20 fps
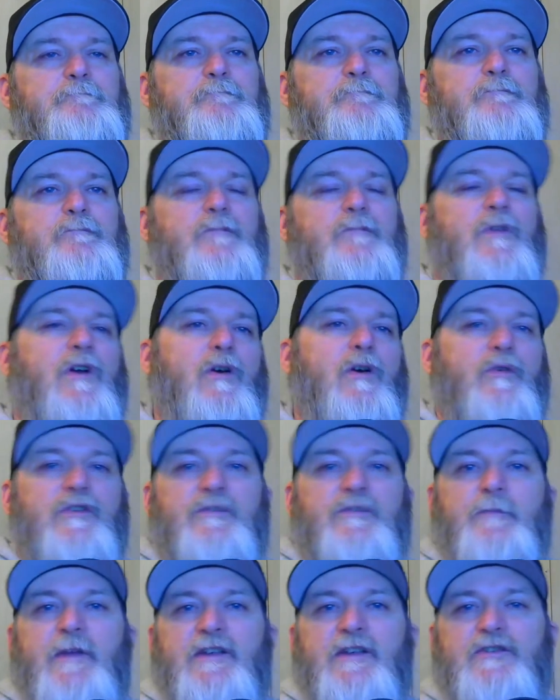Always
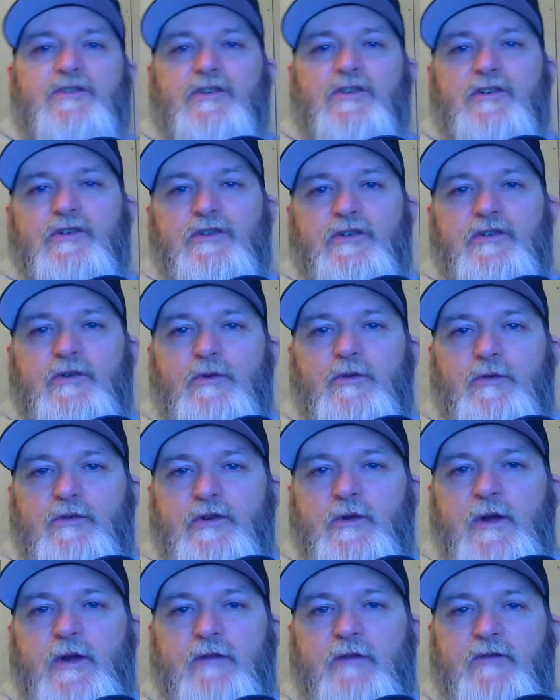make sure you
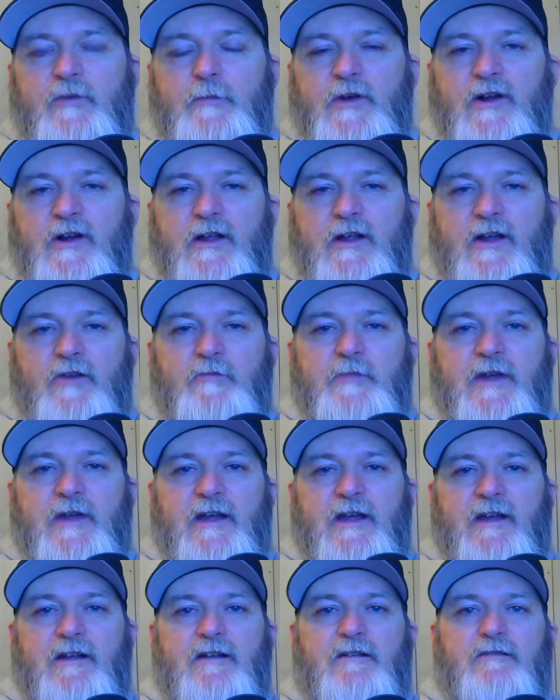have your bug out
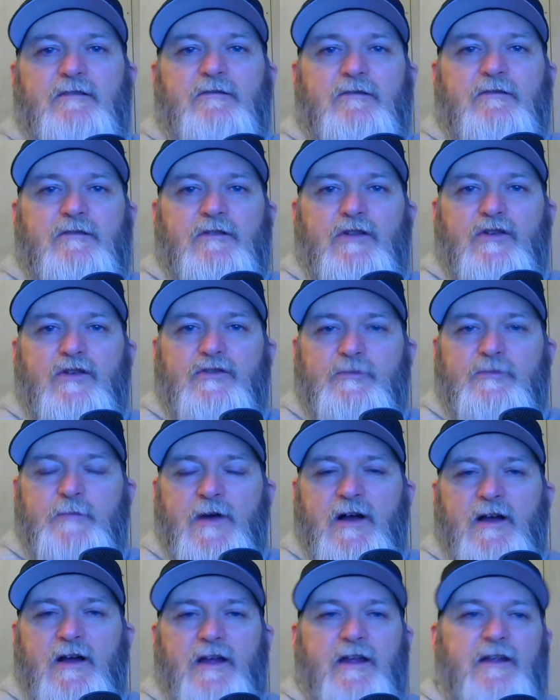bag close
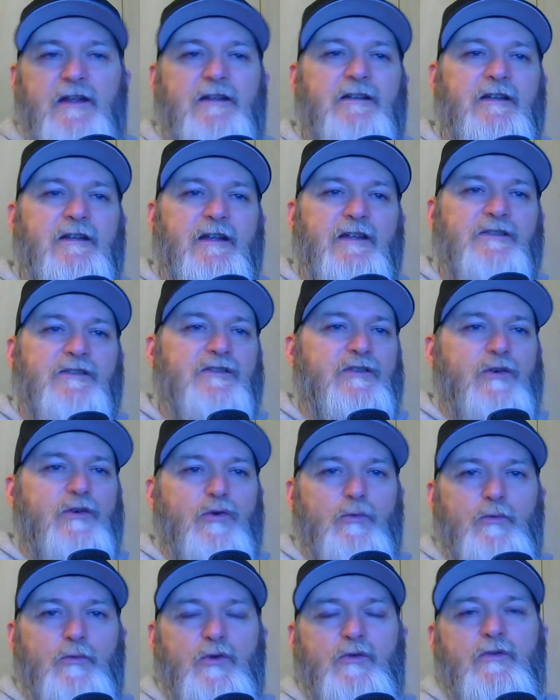by as
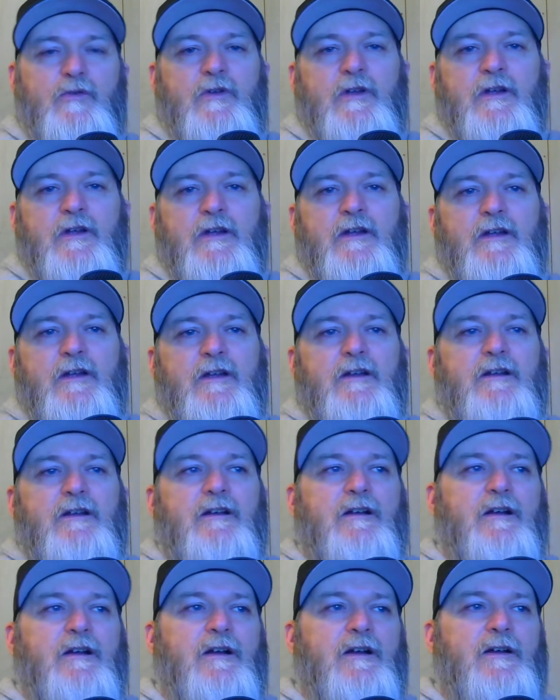normal.
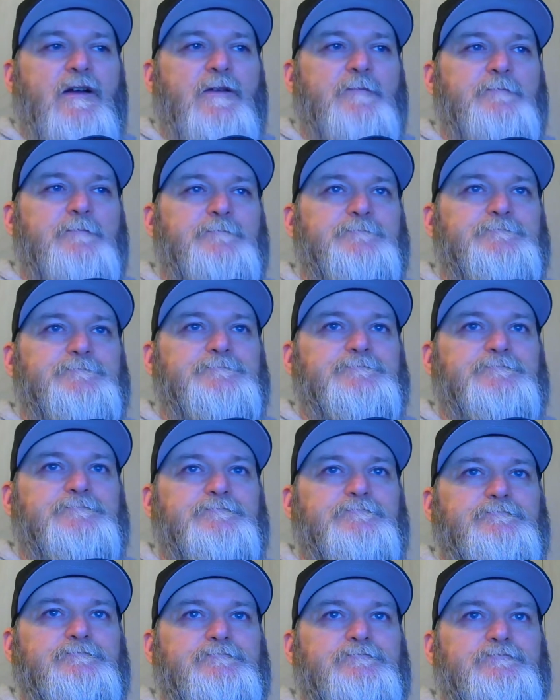
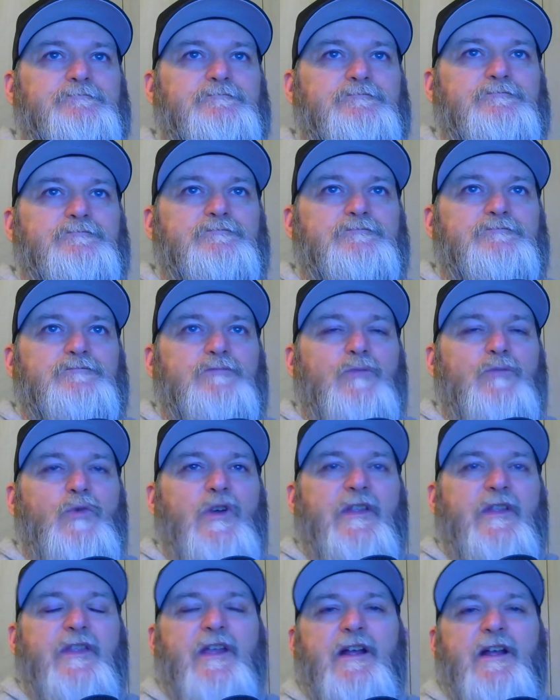One
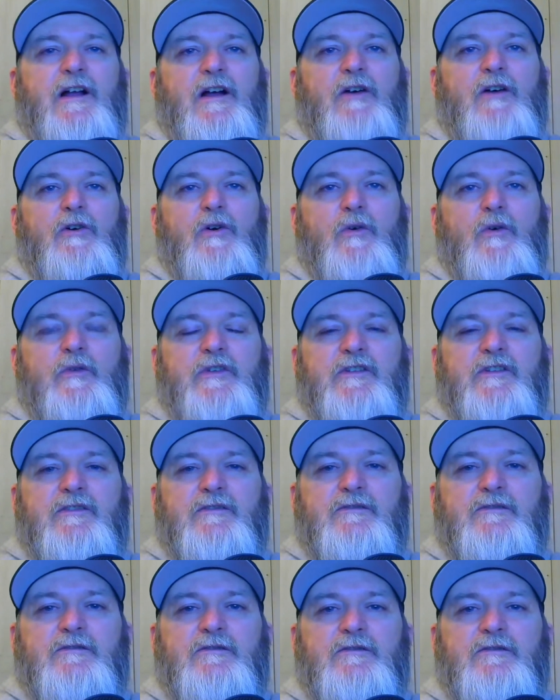thing I always,